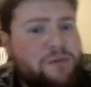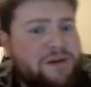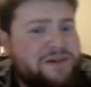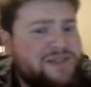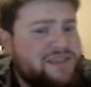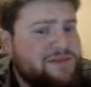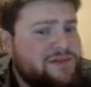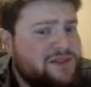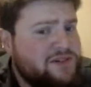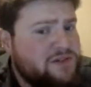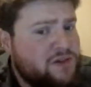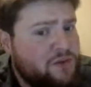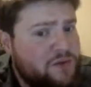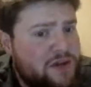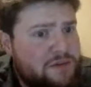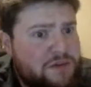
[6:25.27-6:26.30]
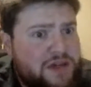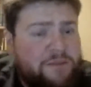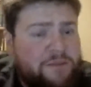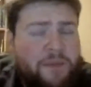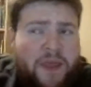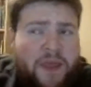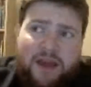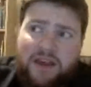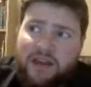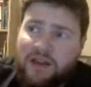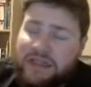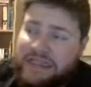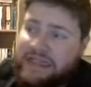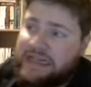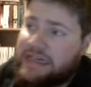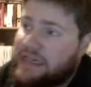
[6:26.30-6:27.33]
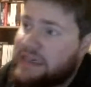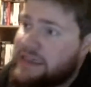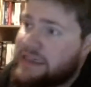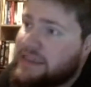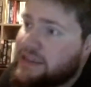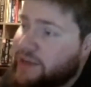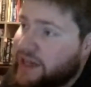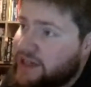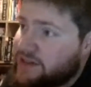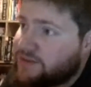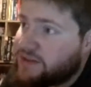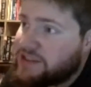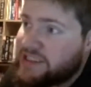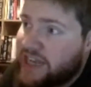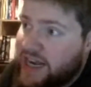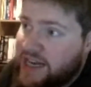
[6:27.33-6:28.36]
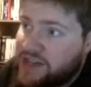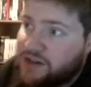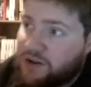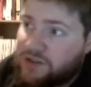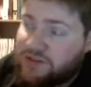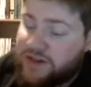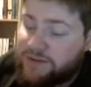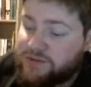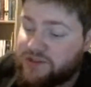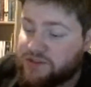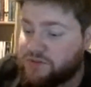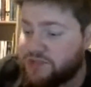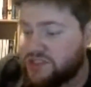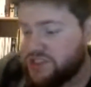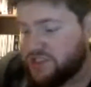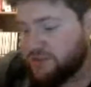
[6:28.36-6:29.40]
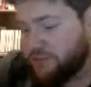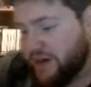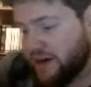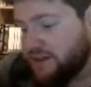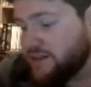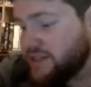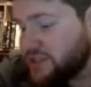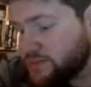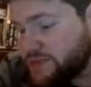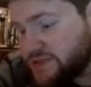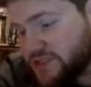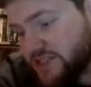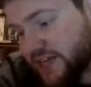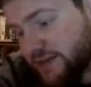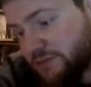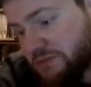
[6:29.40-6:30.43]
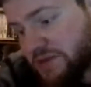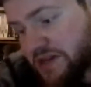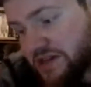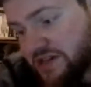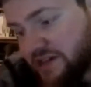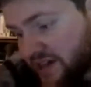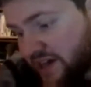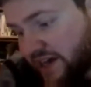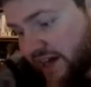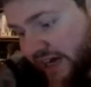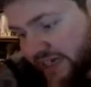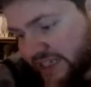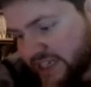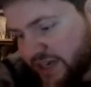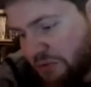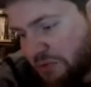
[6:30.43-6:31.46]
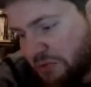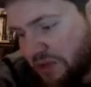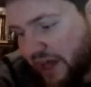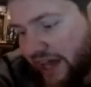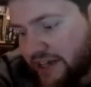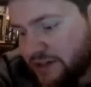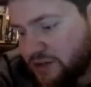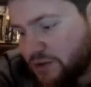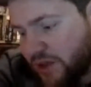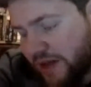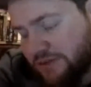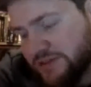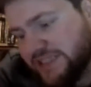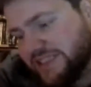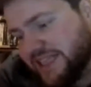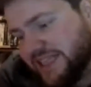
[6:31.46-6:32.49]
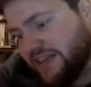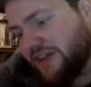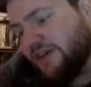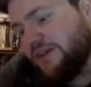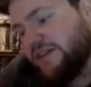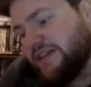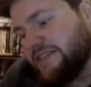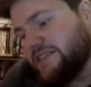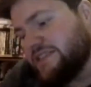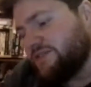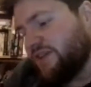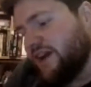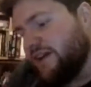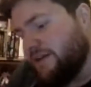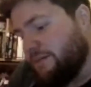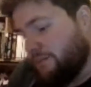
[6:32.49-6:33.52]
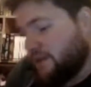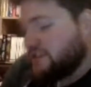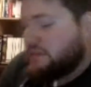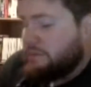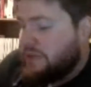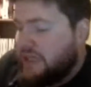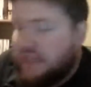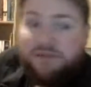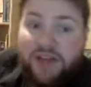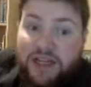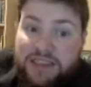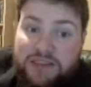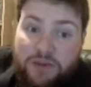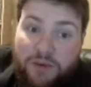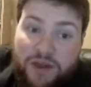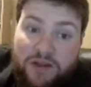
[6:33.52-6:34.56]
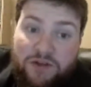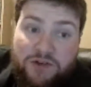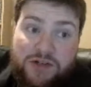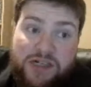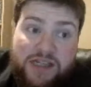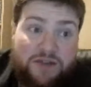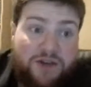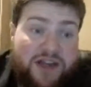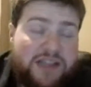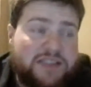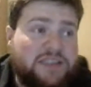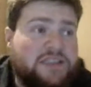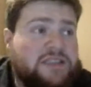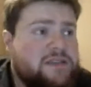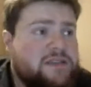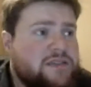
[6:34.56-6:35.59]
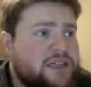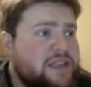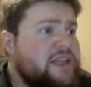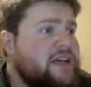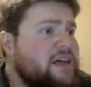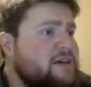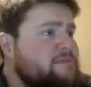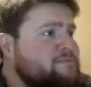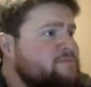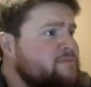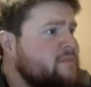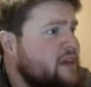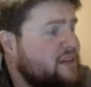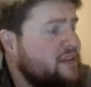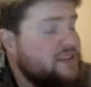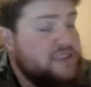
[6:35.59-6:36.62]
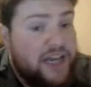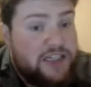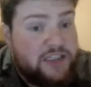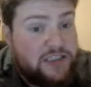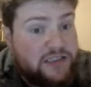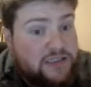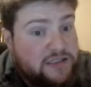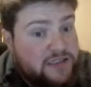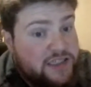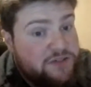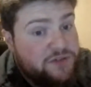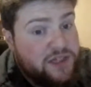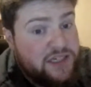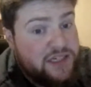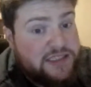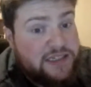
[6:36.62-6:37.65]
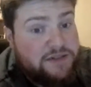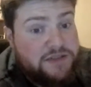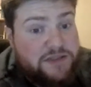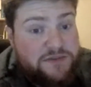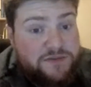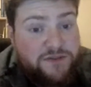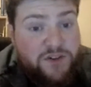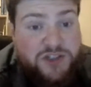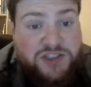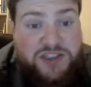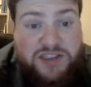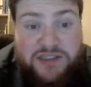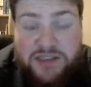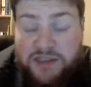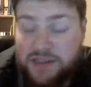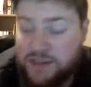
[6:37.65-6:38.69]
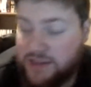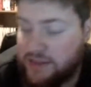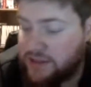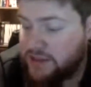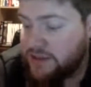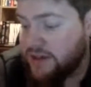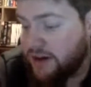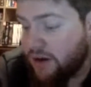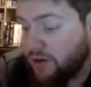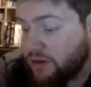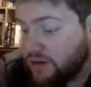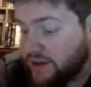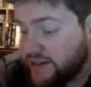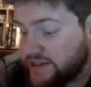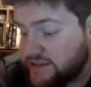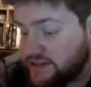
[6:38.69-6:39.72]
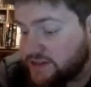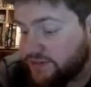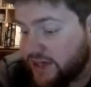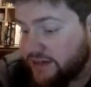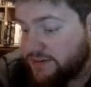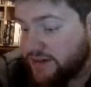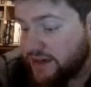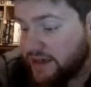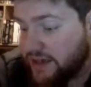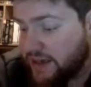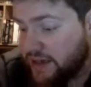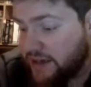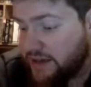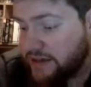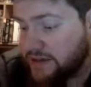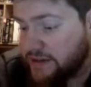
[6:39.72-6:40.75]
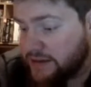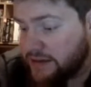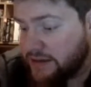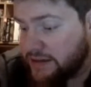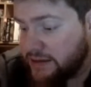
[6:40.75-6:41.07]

or maybe just watch it on the repeat, you'll be getting your first, second Doctor episode, which is apparently Tomb of the Cybermen. I didn't know that. I didn't know that was. Is that the earliest survivor? It must be, if that's the way they're doing it in the ratings, in the schedulings. I didn't realize that was the first earliest surviving.